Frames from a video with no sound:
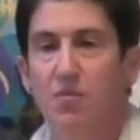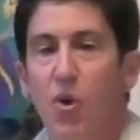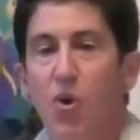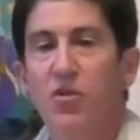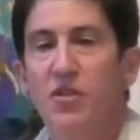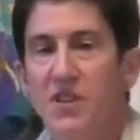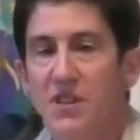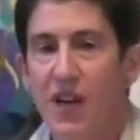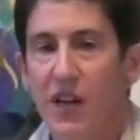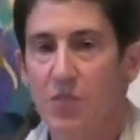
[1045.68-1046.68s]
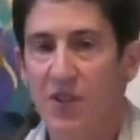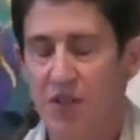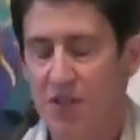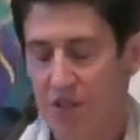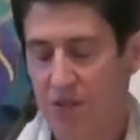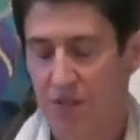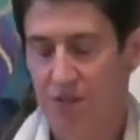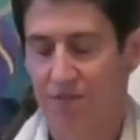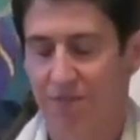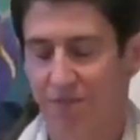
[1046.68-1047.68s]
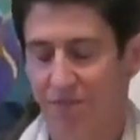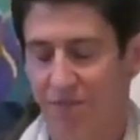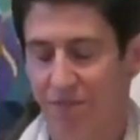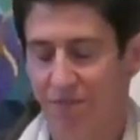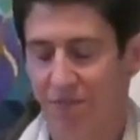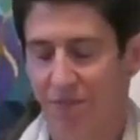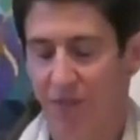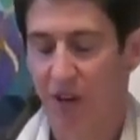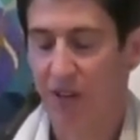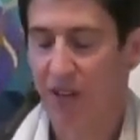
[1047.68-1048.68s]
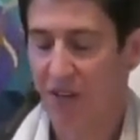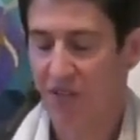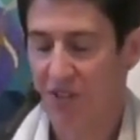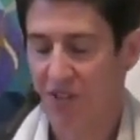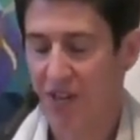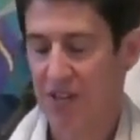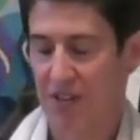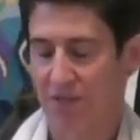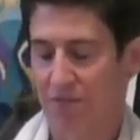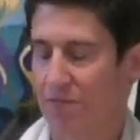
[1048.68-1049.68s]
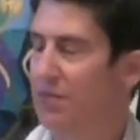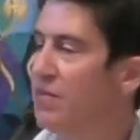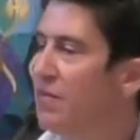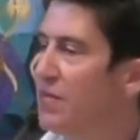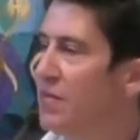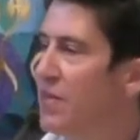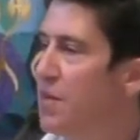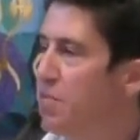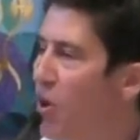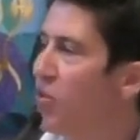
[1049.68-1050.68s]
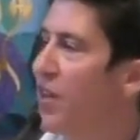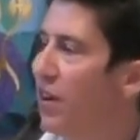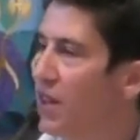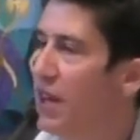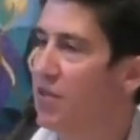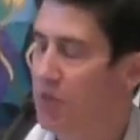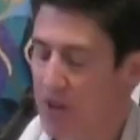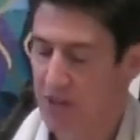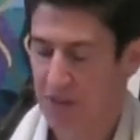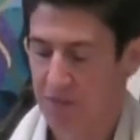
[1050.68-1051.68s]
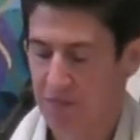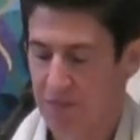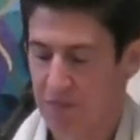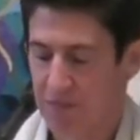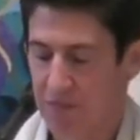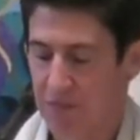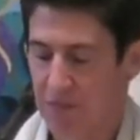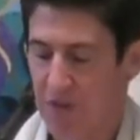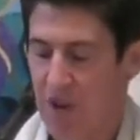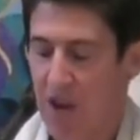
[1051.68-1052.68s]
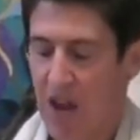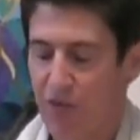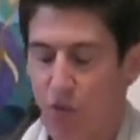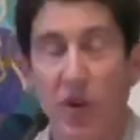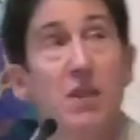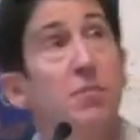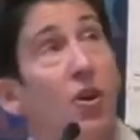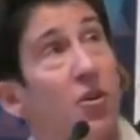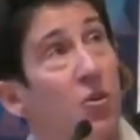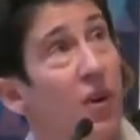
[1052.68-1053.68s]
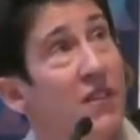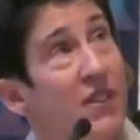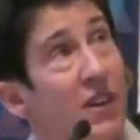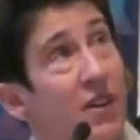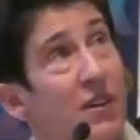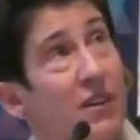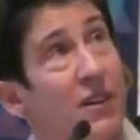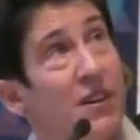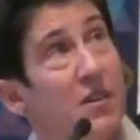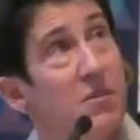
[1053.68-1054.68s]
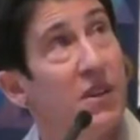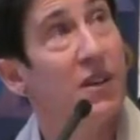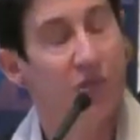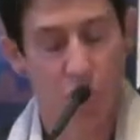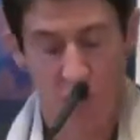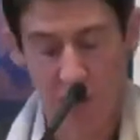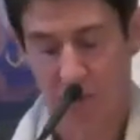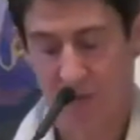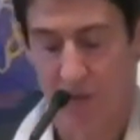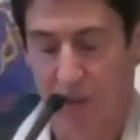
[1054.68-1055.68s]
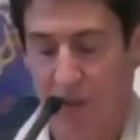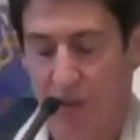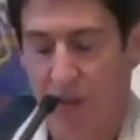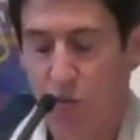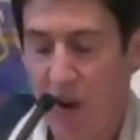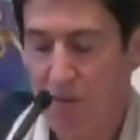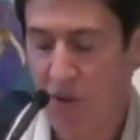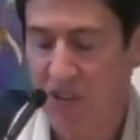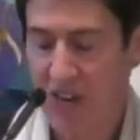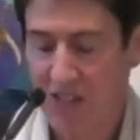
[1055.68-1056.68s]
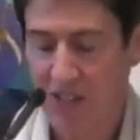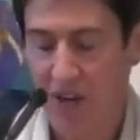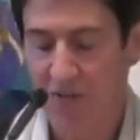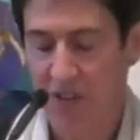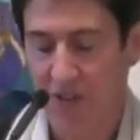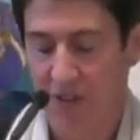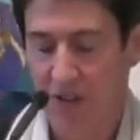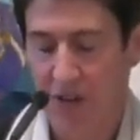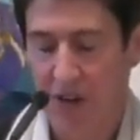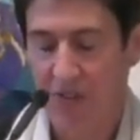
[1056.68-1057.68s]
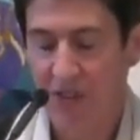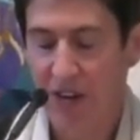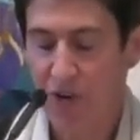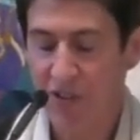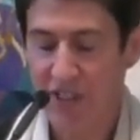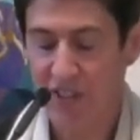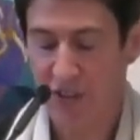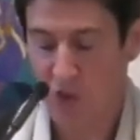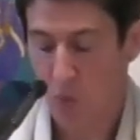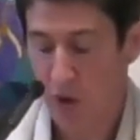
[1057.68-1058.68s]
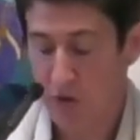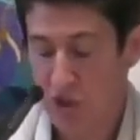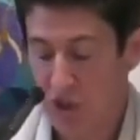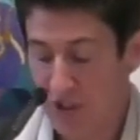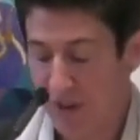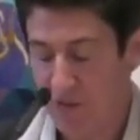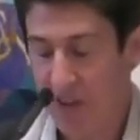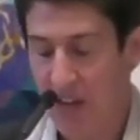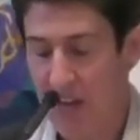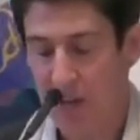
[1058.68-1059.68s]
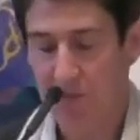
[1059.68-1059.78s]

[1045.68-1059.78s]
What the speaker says: Both of these elements are life-sustaining and both are life-threatening. And the rainbow, right there in the middle of the water. The rainbow is God's covenant and the guarantee that the water shall never again